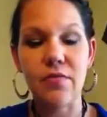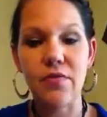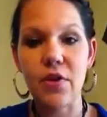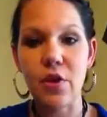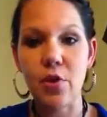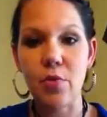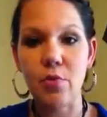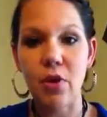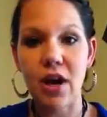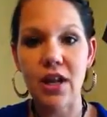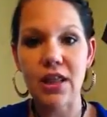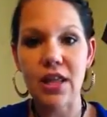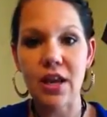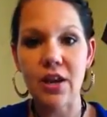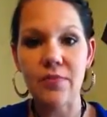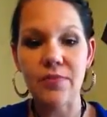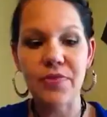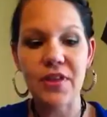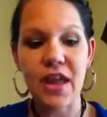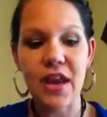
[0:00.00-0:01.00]
film right
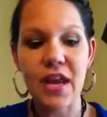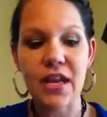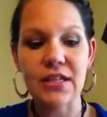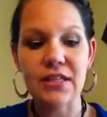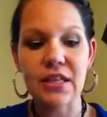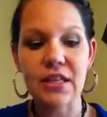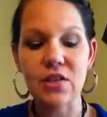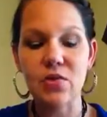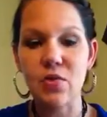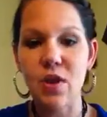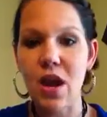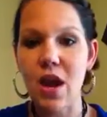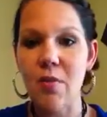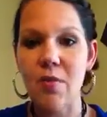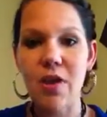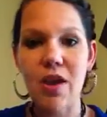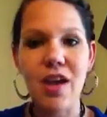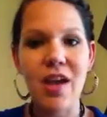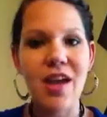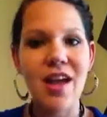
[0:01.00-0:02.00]
there, that excess
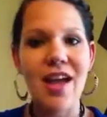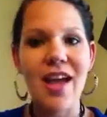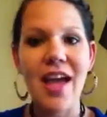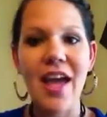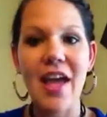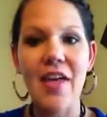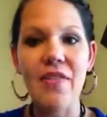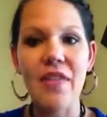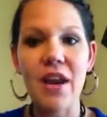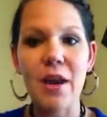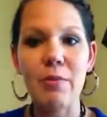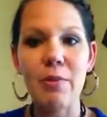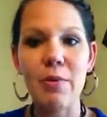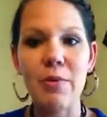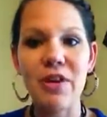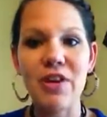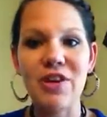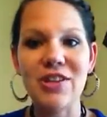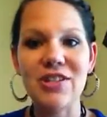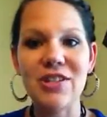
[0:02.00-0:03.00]
wrap, and then I'm going
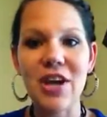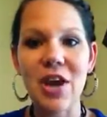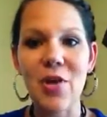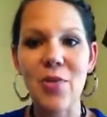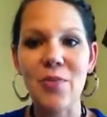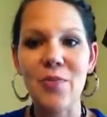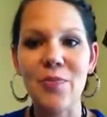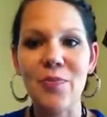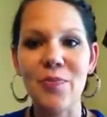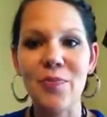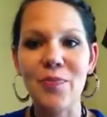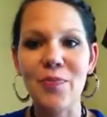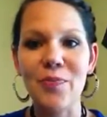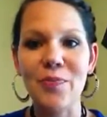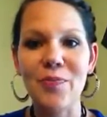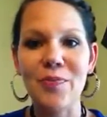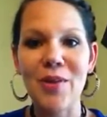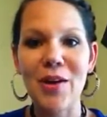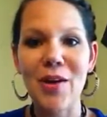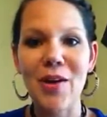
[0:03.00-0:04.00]
to be good to go.
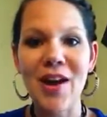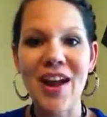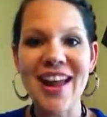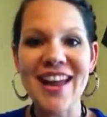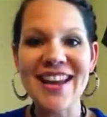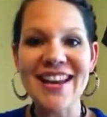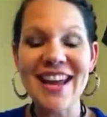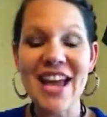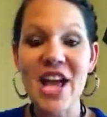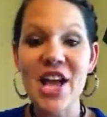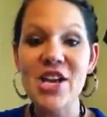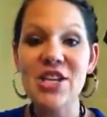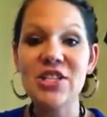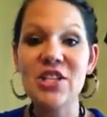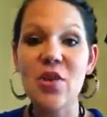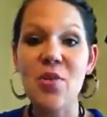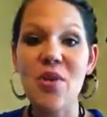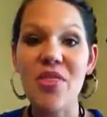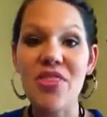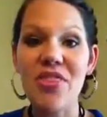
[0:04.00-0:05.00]
All right?
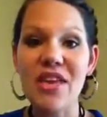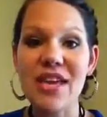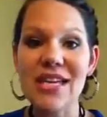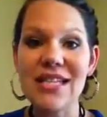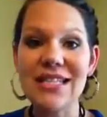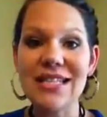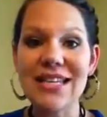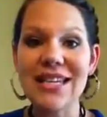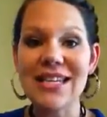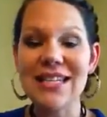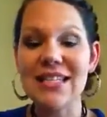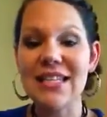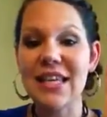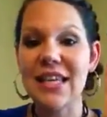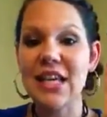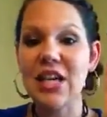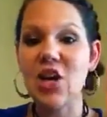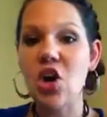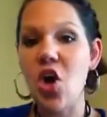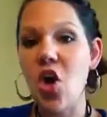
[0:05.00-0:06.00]
So this is
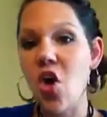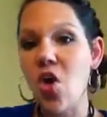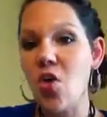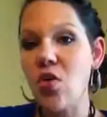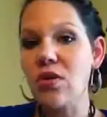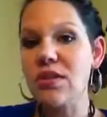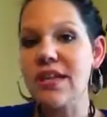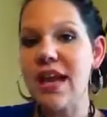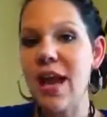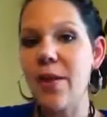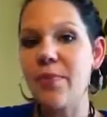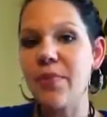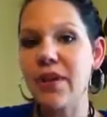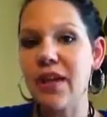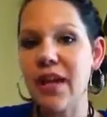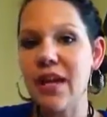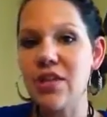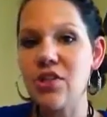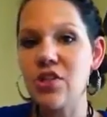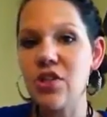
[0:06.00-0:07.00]
the cold
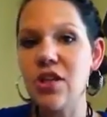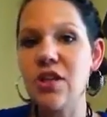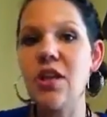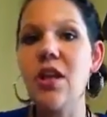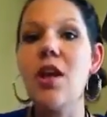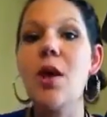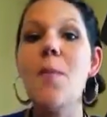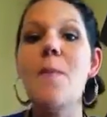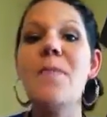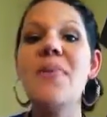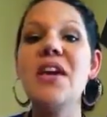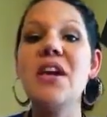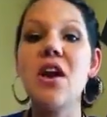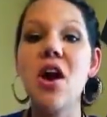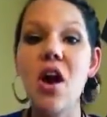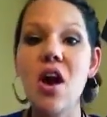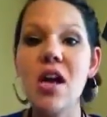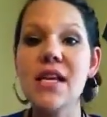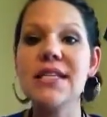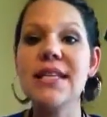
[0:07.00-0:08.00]
application
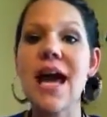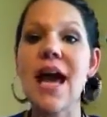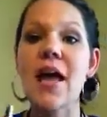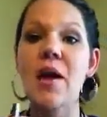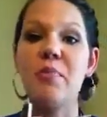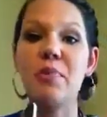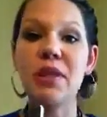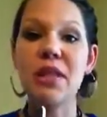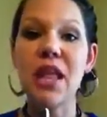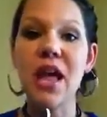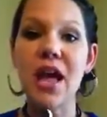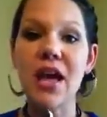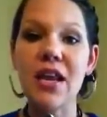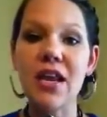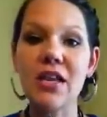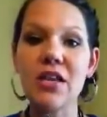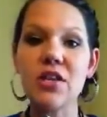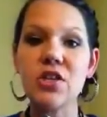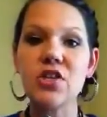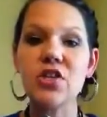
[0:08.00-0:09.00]
because I applied
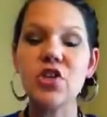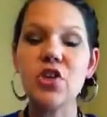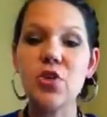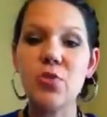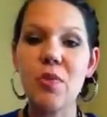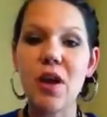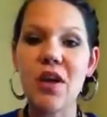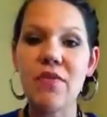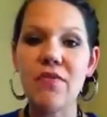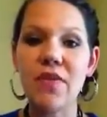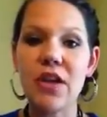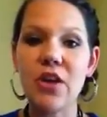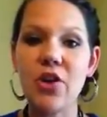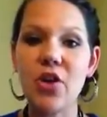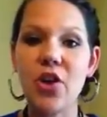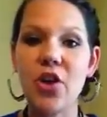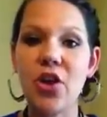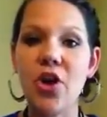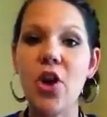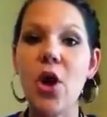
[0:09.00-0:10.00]
it to my
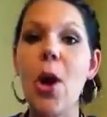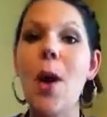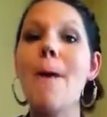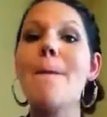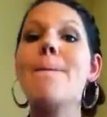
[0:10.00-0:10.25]
finger